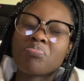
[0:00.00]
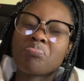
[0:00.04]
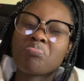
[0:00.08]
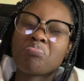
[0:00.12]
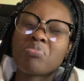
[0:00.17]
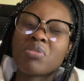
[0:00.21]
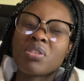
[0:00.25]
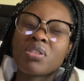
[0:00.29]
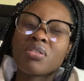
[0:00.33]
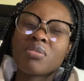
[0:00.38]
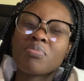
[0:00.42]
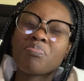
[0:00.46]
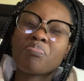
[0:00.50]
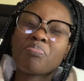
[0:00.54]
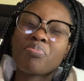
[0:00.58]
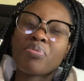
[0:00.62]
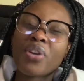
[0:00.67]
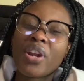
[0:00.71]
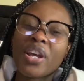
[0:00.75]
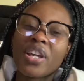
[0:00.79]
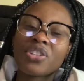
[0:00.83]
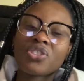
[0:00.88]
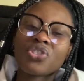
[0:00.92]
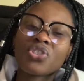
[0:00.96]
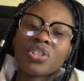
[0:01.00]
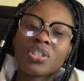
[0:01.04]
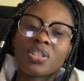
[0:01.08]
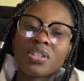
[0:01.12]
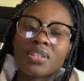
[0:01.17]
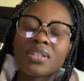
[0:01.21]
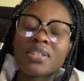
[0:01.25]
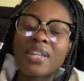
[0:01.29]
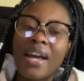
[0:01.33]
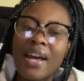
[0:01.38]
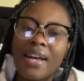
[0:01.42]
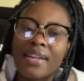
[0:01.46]
the pressure.
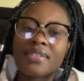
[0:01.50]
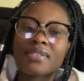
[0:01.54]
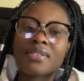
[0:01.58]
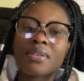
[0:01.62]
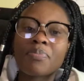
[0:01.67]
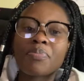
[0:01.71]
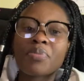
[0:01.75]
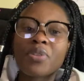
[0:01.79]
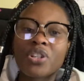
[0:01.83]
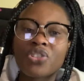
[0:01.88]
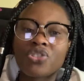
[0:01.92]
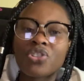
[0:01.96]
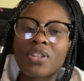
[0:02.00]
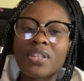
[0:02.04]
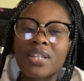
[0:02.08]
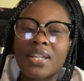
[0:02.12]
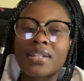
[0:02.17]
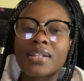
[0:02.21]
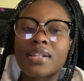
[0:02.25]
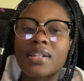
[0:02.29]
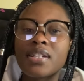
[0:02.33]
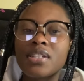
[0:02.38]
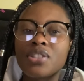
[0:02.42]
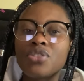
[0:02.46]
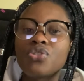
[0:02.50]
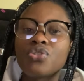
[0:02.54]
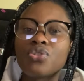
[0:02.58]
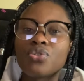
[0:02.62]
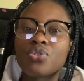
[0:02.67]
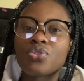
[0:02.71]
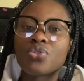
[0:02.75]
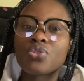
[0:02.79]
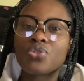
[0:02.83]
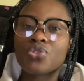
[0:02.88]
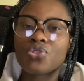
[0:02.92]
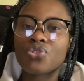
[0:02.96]
Yeah, it's the pressure that leads you
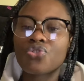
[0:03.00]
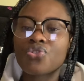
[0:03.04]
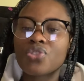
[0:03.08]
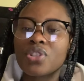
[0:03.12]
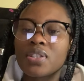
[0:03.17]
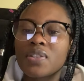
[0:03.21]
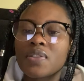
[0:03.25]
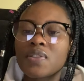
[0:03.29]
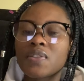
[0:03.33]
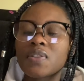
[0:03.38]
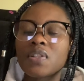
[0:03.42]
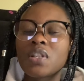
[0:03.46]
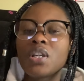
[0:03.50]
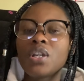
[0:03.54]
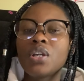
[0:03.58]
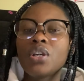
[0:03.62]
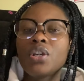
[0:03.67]
to stress.